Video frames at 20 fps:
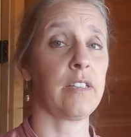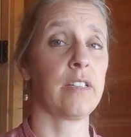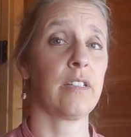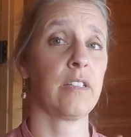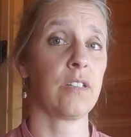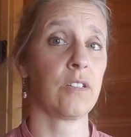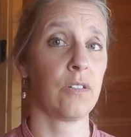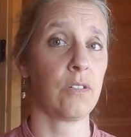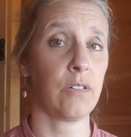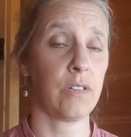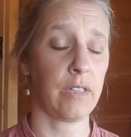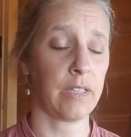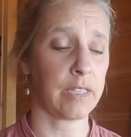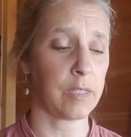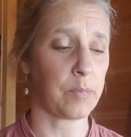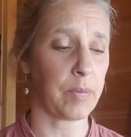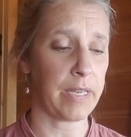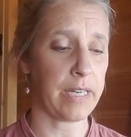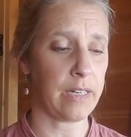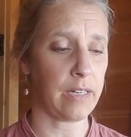So I'll
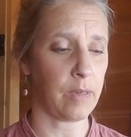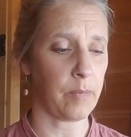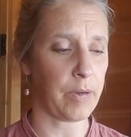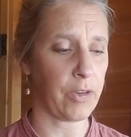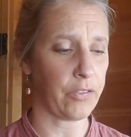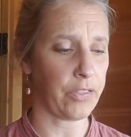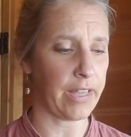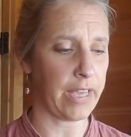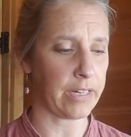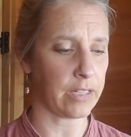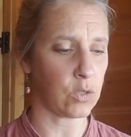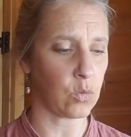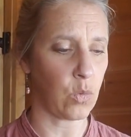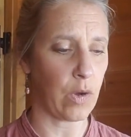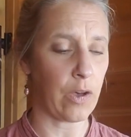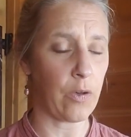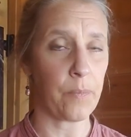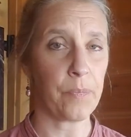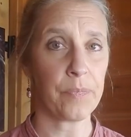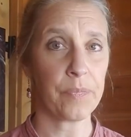explain about that as
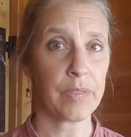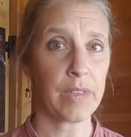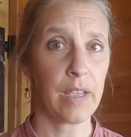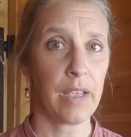well.